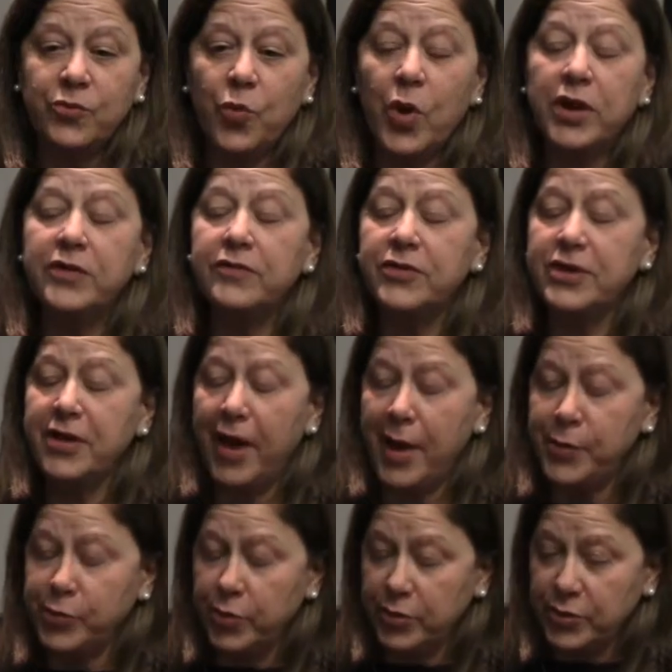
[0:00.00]
One of the
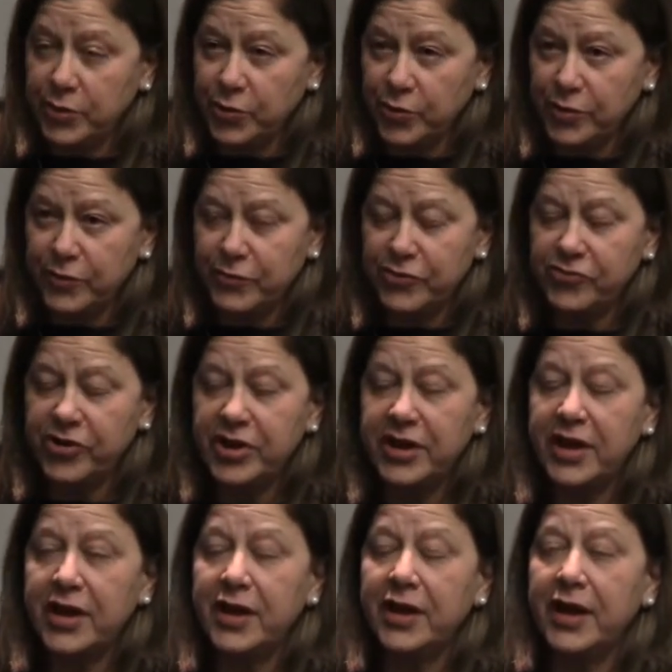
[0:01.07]
times we were in Northern
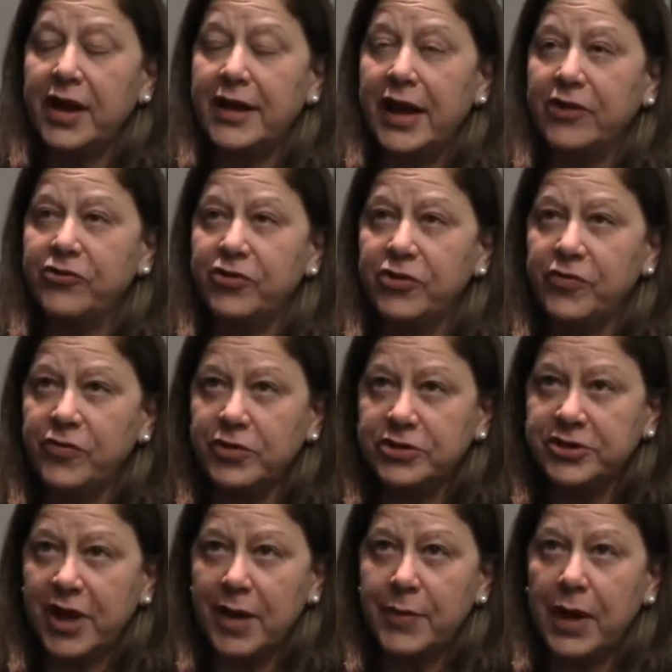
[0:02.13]
Virginia, and actually the
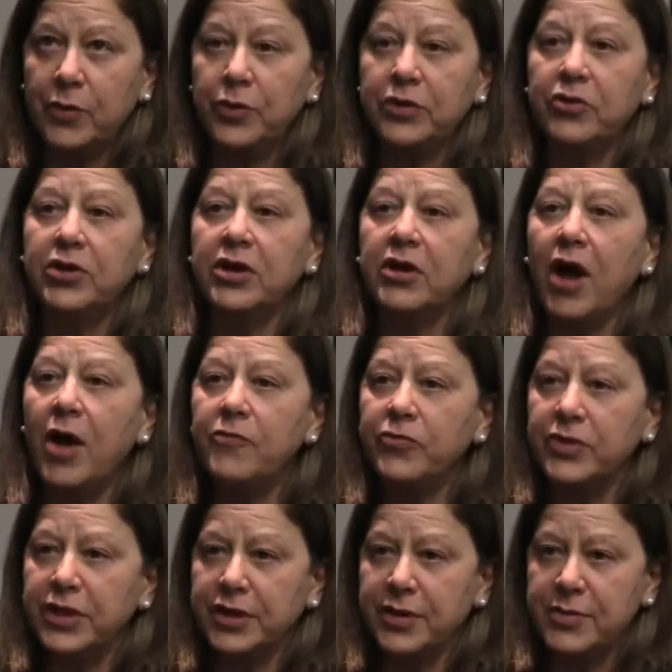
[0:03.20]
first time I was on a
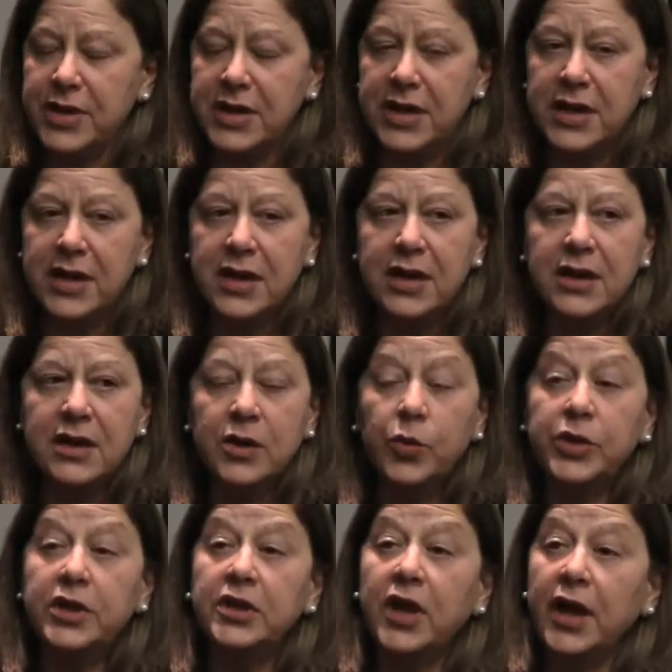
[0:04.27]
conference committee,
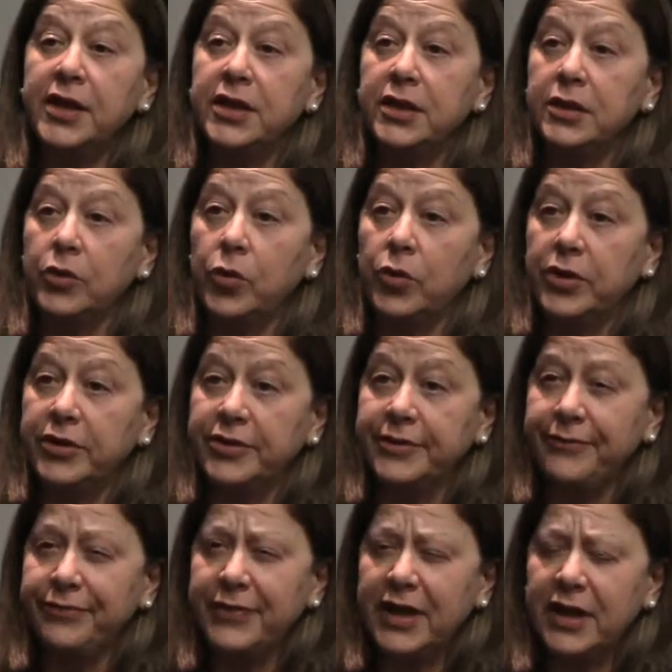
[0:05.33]
was in Tyson's
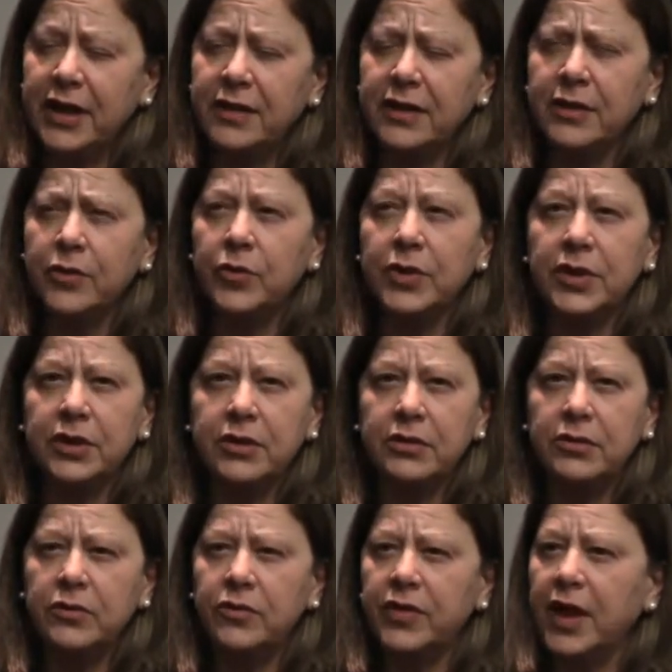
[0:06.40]
Corner, and I think it was
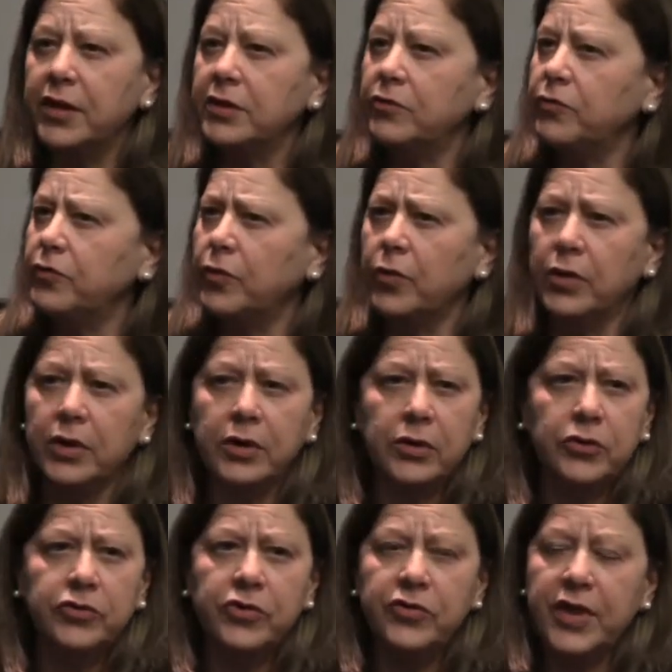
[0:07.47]
2004
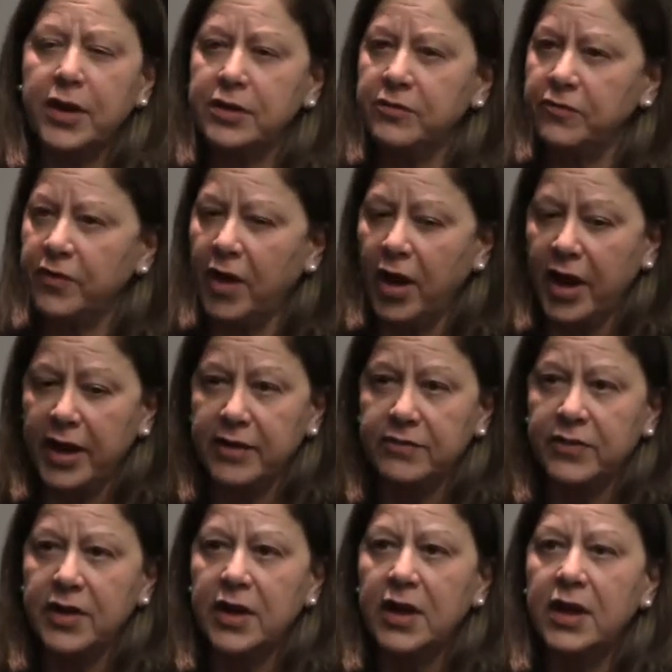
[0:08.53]
or 2005.